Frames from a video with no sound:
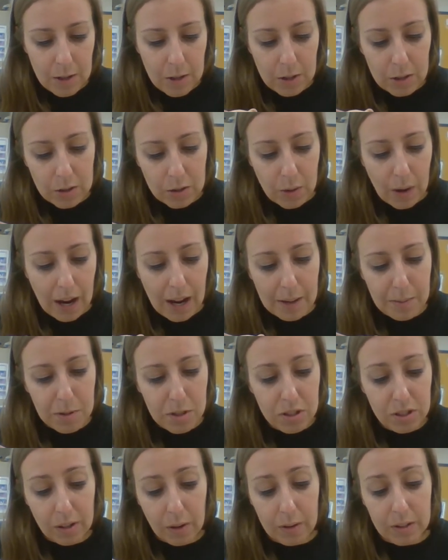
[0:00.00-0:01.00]
So I'm
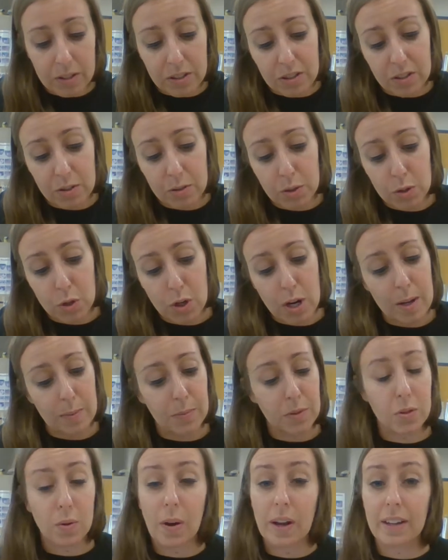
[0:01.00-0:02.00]
just going to do
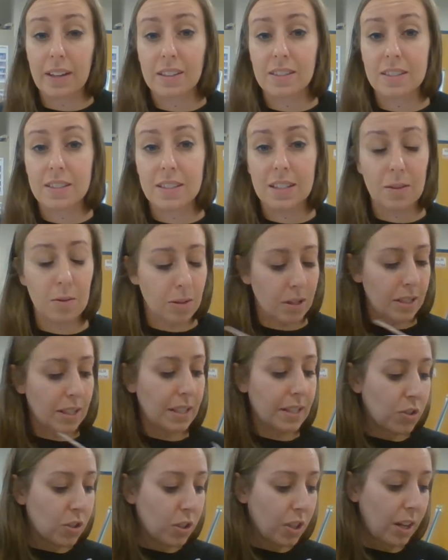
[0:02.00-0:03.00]
stripes so I can see what
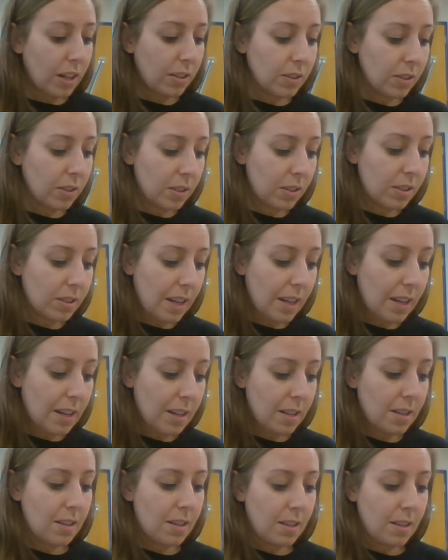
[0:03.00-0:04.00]
each color looks
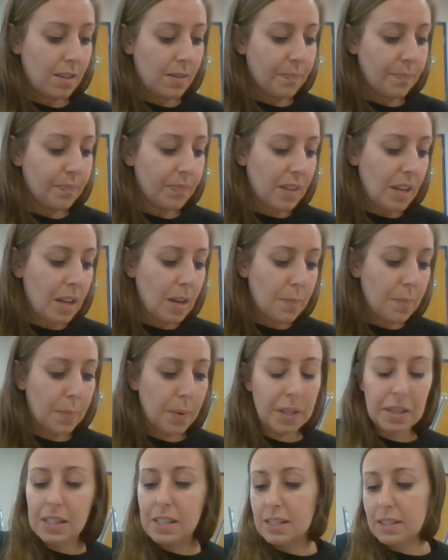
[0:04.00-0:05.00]
like.
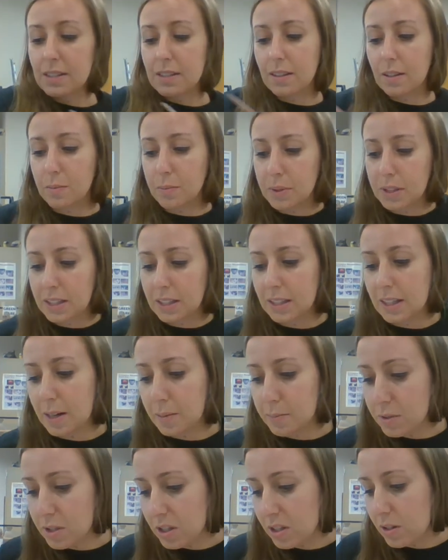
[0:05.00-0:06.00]
But this is completely
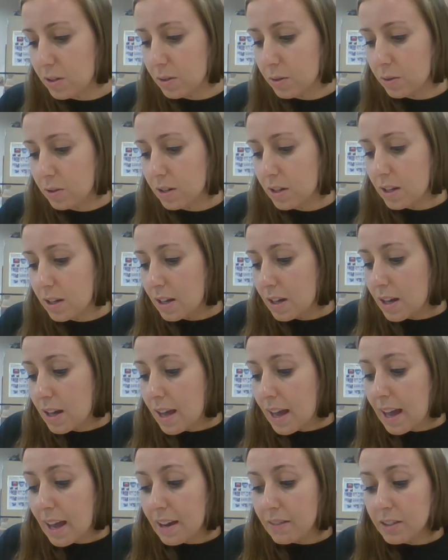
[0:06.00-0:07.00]
up to you.
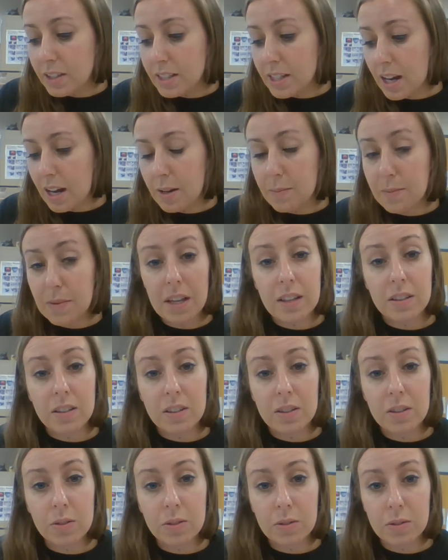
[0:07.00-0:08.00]
Every time that
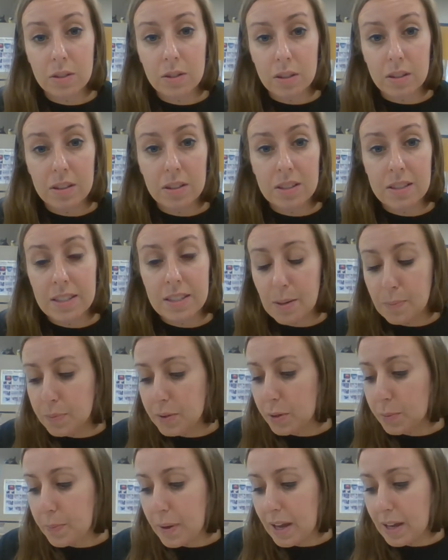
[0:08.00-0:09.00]
you dip
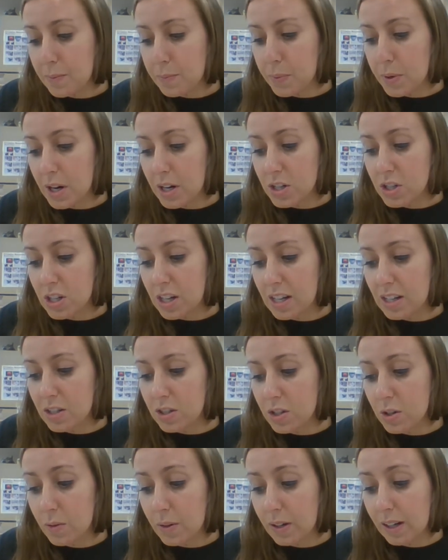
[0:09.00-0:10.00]
your paintbrush
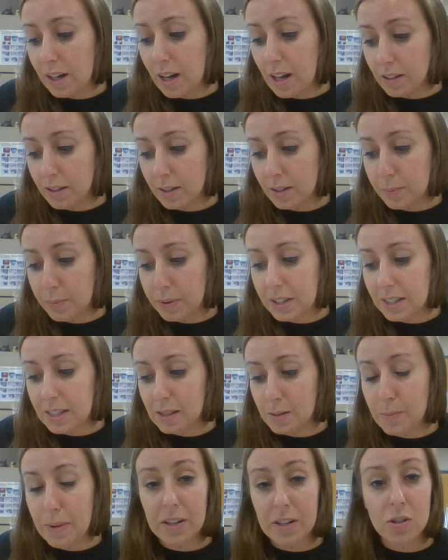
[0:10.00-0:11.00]
into a color,
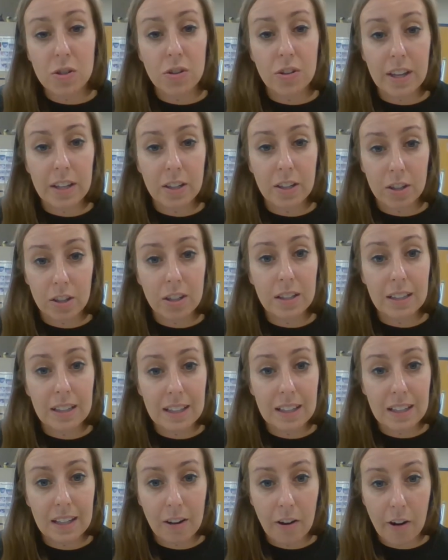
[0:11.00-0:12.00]
please make sure that you're
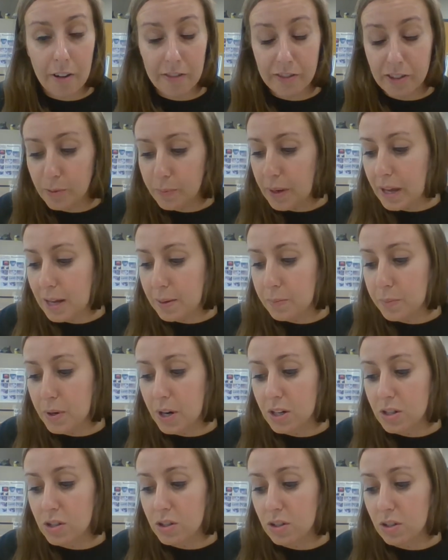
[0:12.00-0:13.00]
cleaning off your
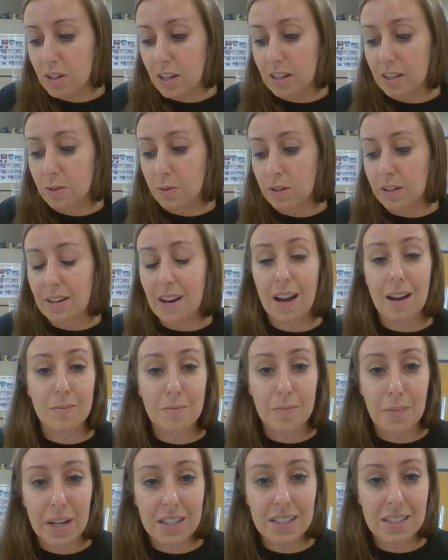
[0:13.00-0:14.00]
paintbrush so that you are
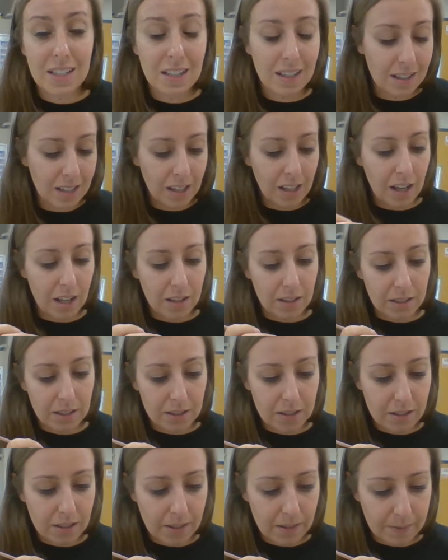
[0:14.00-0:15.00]
not mixing the
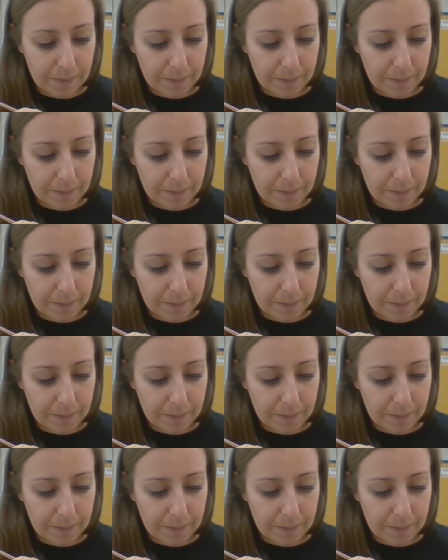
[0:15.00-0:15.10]
colors.